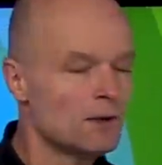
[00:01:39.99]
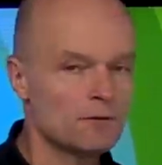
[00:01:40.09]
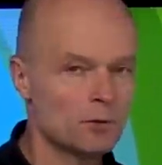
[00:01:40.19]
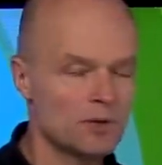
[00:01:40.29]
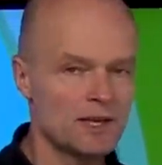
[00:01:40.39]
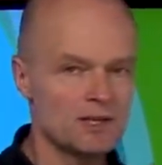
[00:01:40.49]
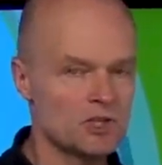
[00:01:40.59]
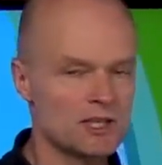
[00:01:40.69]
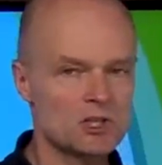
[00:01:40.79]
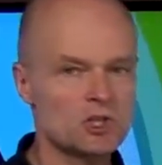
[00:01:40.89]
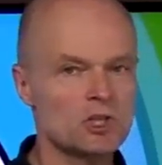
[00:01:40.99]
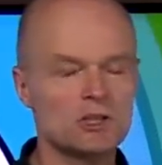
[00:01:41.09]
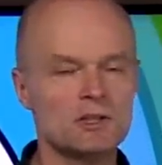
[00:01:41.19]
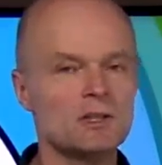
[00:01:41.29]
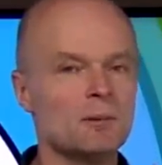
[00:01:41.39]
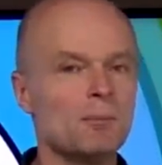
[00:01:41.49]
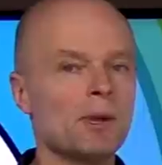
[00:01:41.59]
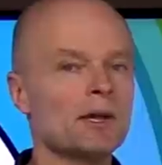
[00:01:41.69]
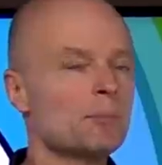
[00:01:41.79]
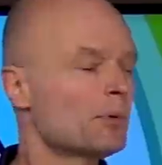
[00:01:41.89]
for digestion and
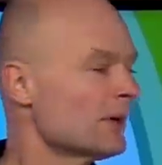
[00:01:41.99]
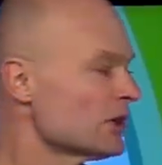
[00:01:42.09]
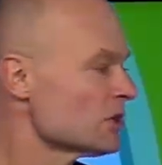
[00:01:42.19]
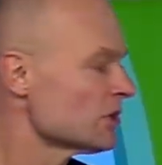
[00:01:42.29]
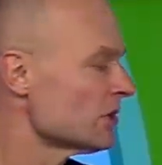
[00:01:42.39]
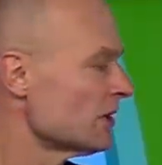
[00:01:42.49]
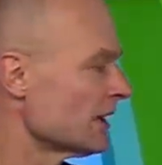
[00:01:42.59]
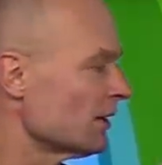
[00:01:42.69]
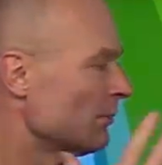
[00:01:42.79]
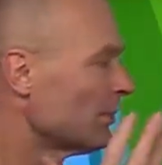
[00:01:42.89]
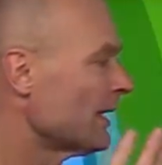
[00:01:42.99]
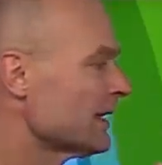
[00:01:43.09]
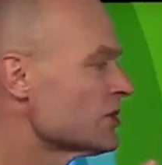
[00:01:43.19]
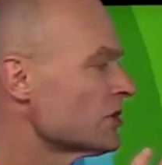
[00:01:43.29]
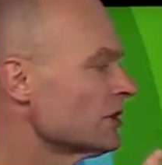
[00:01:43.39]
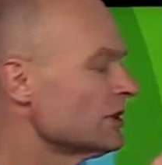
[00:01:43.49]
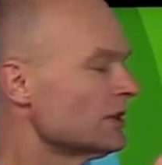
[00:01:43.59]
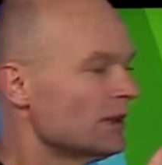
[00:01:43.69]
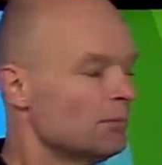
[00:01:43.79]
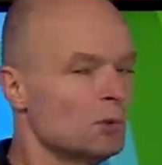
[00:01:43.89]
blood pressure and
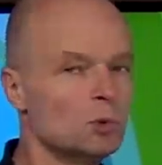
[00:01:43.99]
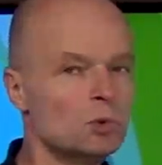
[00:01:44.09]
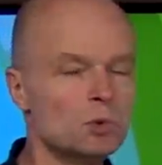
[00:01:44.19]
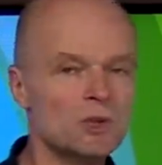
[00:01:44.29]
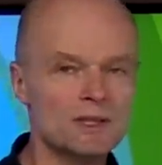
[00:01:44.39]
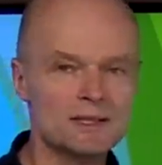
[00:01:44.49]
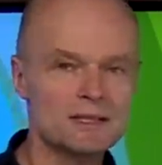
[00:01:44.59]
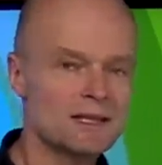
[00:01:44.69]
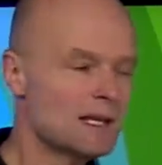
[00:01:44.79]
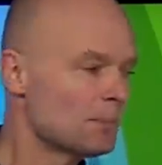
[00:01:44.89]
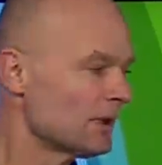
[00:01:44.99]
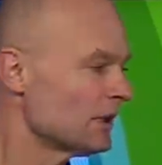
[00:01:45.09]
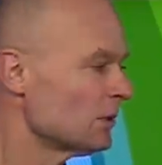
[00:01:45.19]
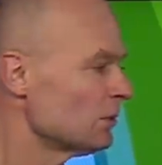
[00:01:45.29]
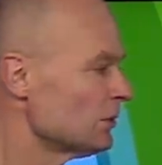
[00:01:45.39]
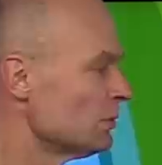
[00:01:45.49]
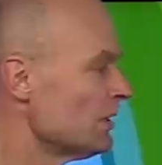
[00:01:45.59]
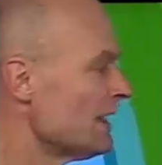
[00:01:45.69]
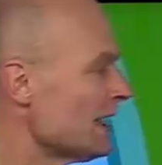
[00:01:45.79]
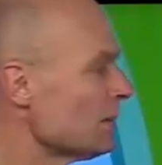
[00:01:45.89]
complexion and mood and sleep and you
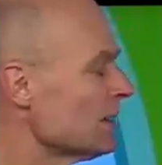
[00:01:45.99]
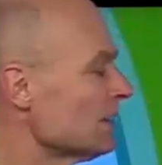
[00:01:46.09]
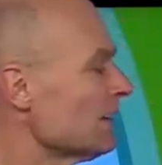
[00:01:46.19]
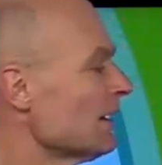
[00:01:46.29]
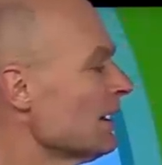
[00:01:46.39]
name it.